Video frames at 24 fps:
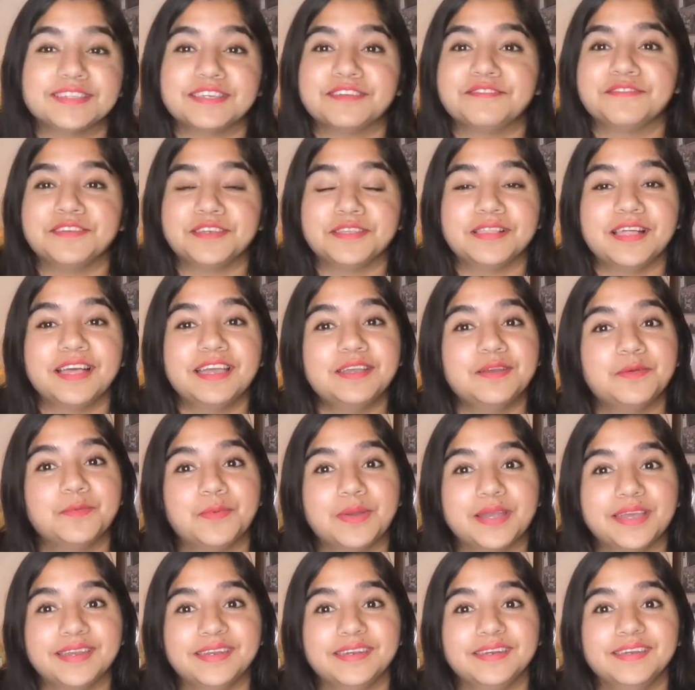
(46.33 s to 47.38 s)
I feel like
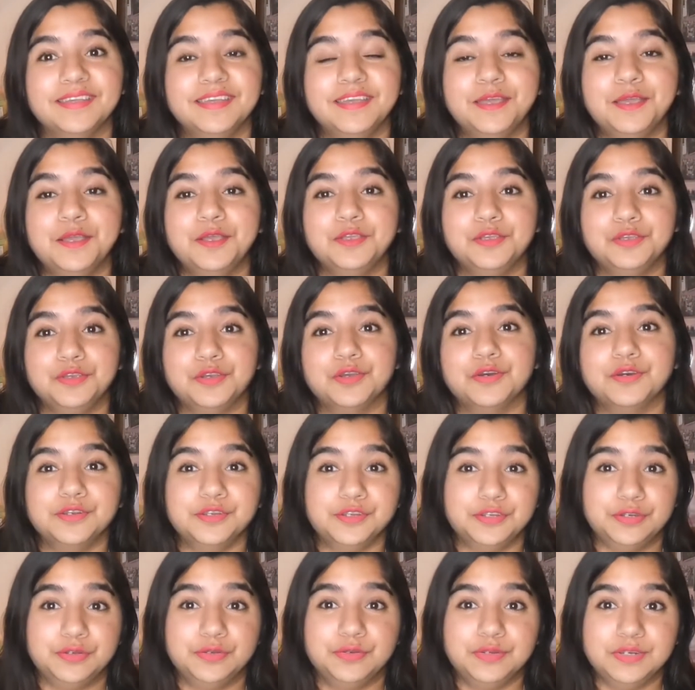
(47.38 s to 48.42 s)
when you go to
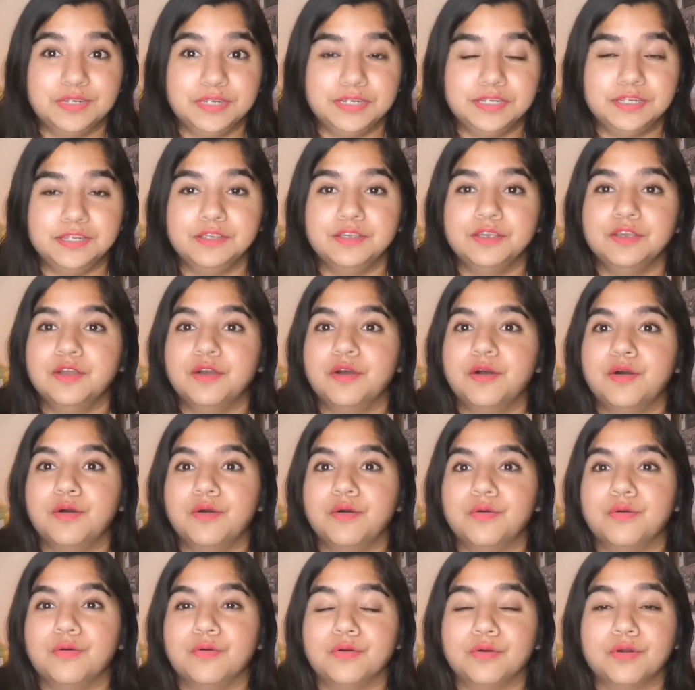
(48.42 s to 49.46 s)
uni
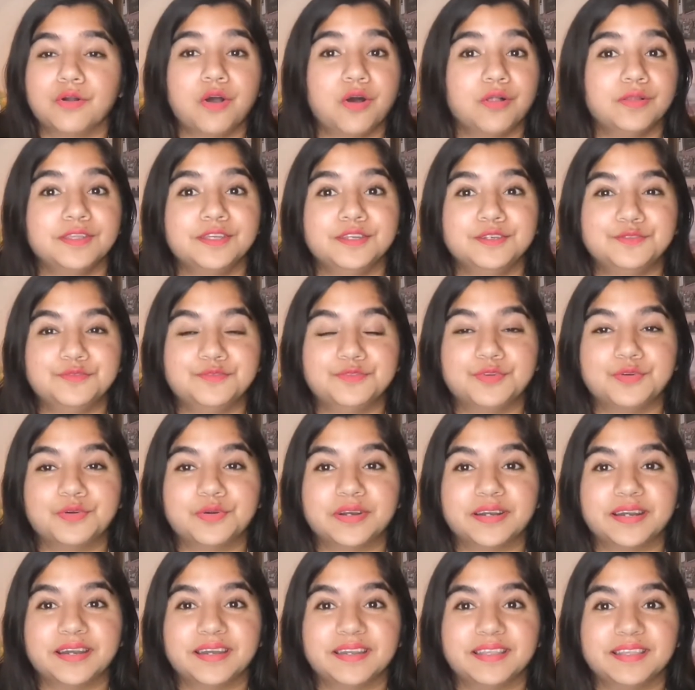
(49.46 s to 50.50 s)
or college
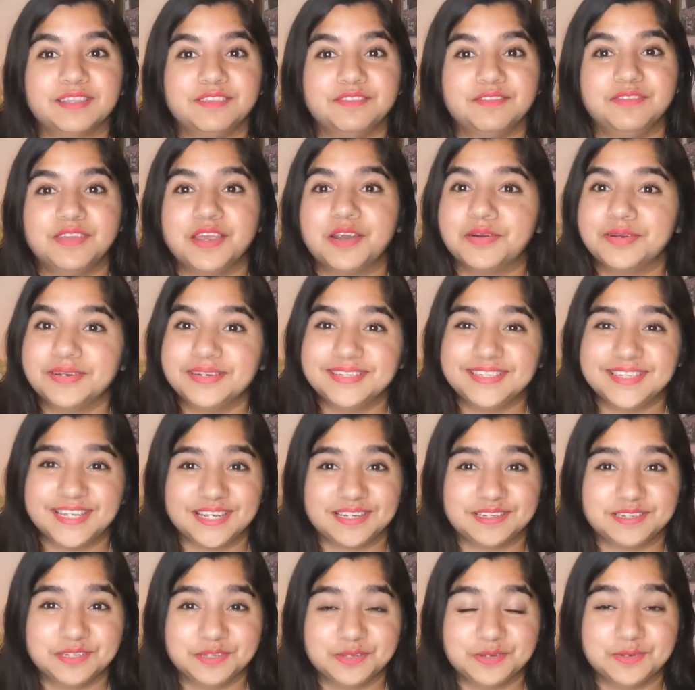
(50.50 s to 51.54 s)
for it, it's very
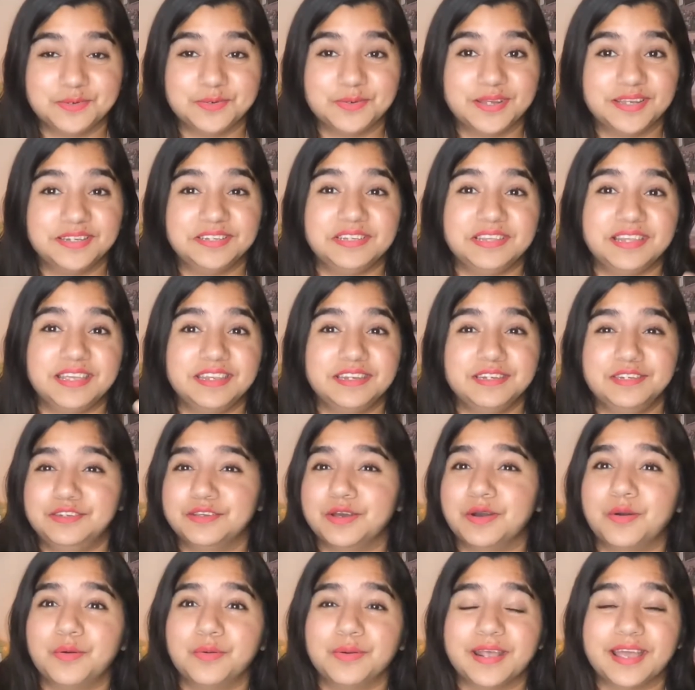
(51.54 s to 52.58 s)
technical and they
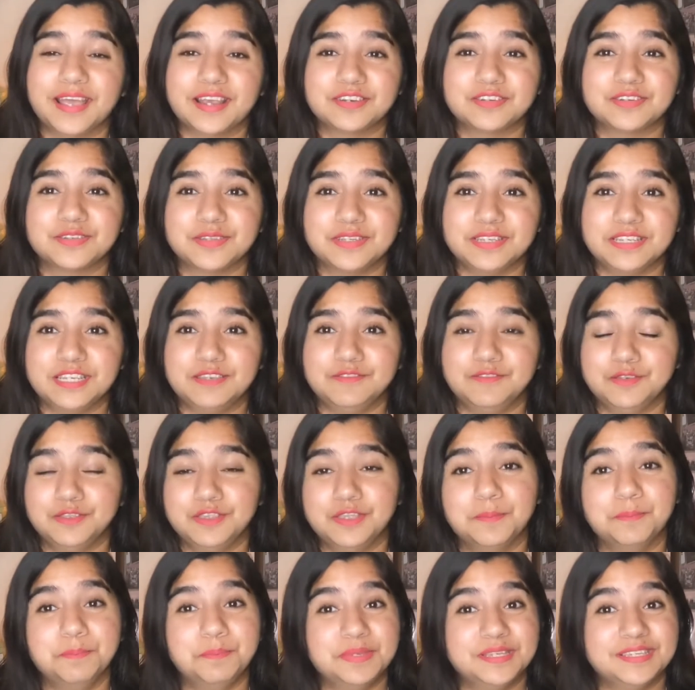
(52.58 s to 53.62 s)
don't actually give you the
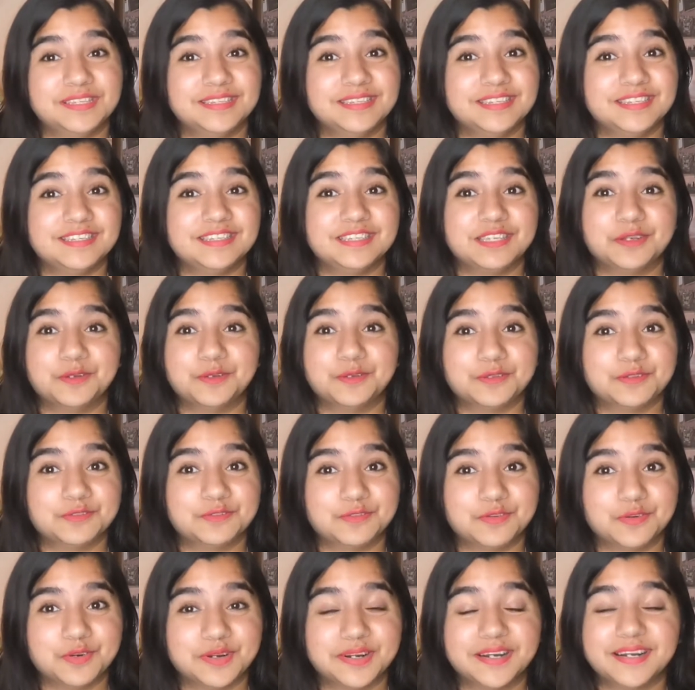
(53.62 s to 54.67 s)
business skills
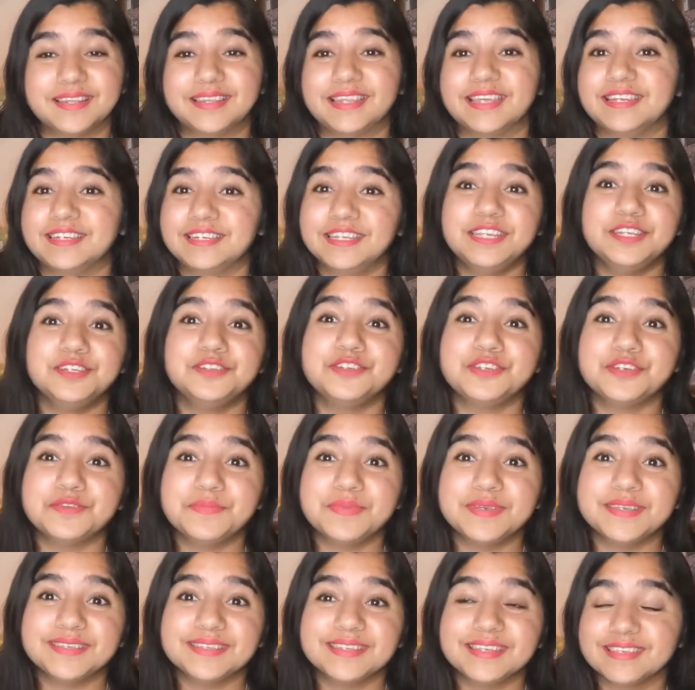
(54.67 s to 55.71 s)
for it. They teach you
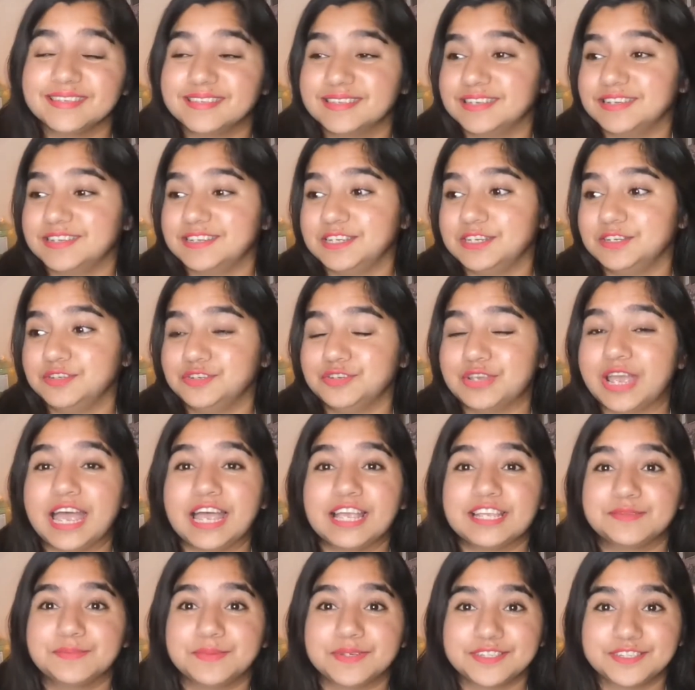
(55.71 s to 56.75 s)
business, they teach you
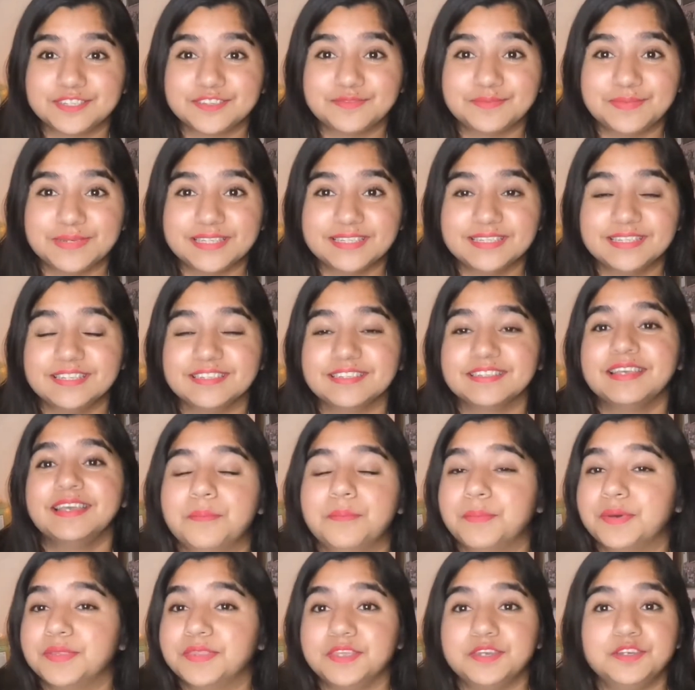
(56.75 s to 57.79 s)
aspects of business,
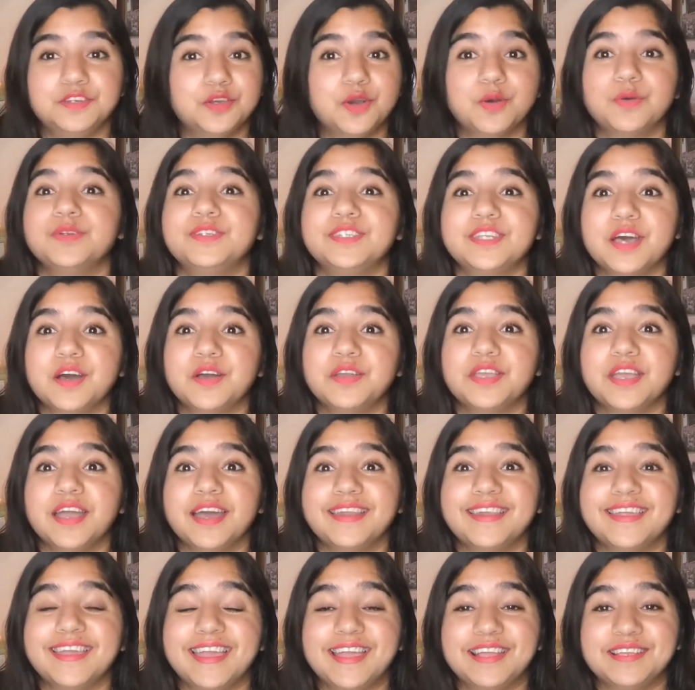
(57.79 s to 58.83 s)
but they don't tell you how
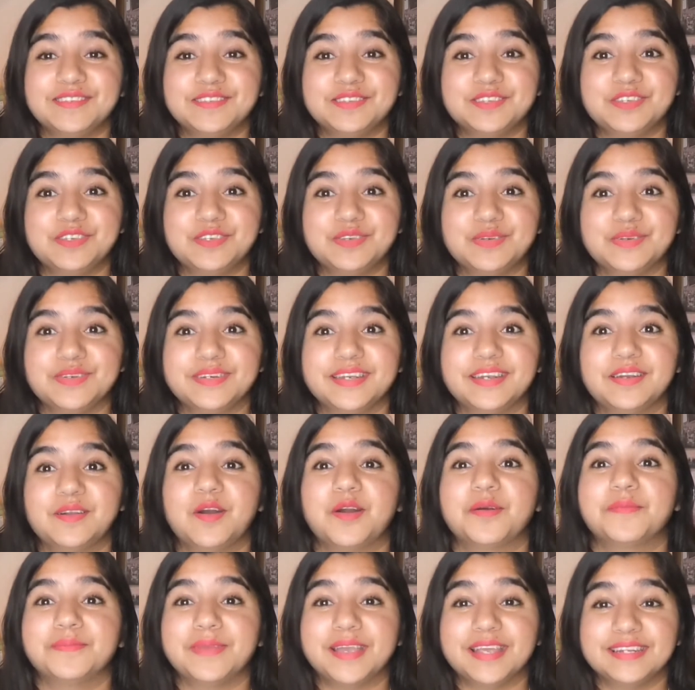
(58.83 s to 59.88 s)
to execute it
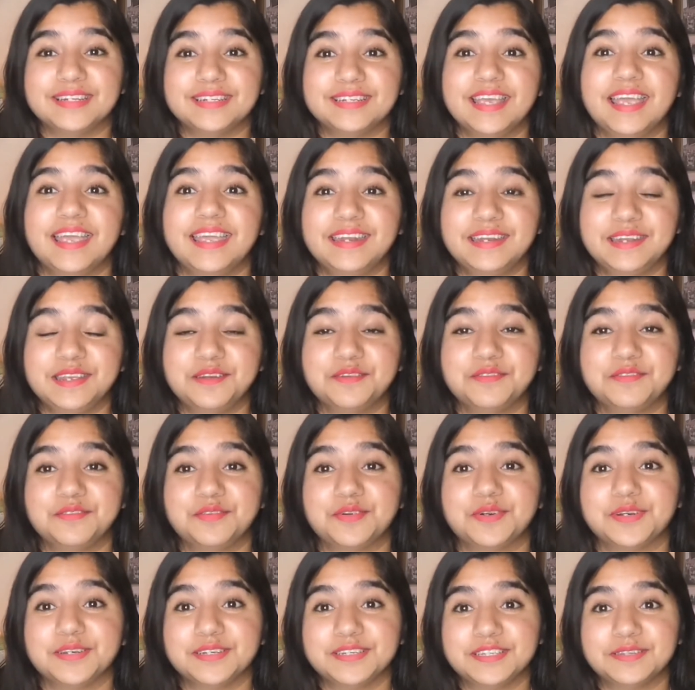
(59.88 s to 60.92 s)
or maintain it
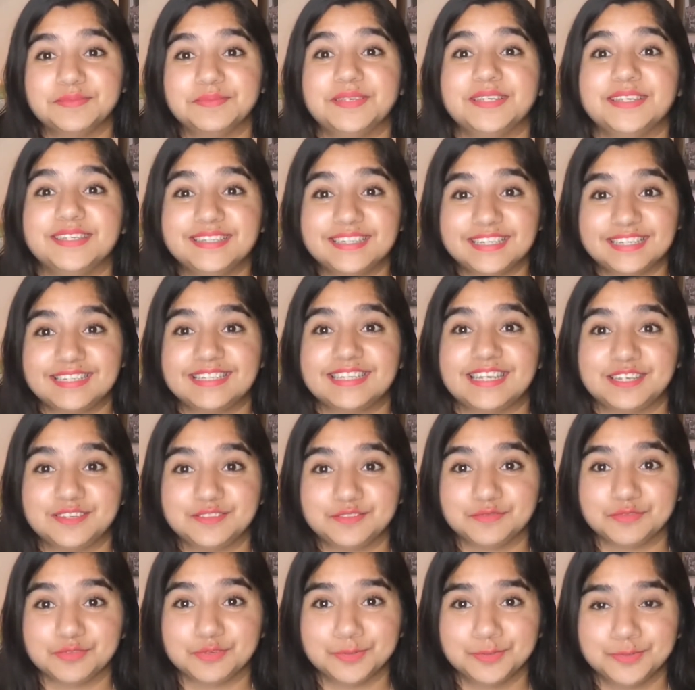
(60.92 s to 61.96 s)
for it to be
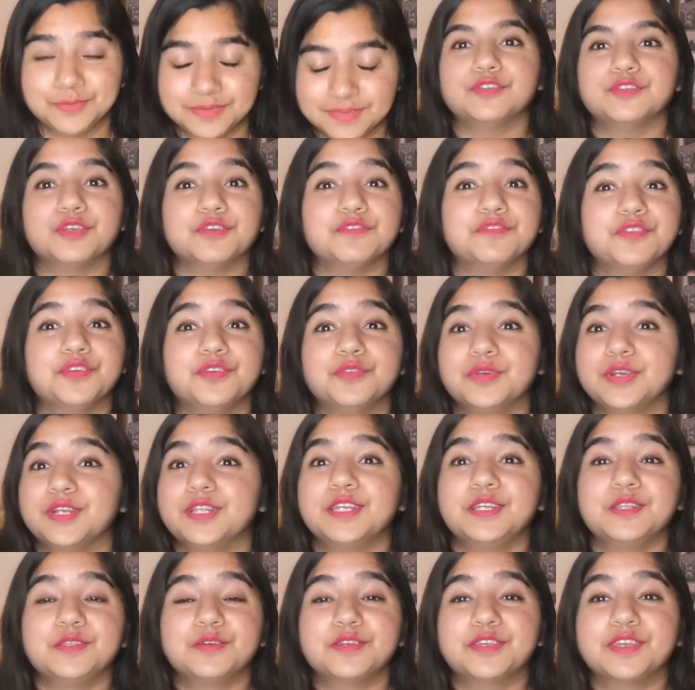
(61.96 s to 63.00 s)
successful. So if you're
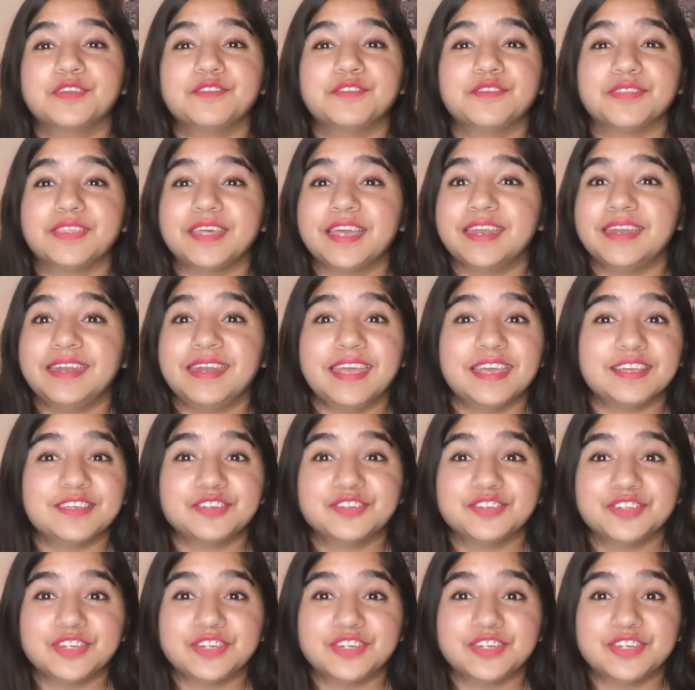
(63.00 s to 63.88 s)
really looking for that next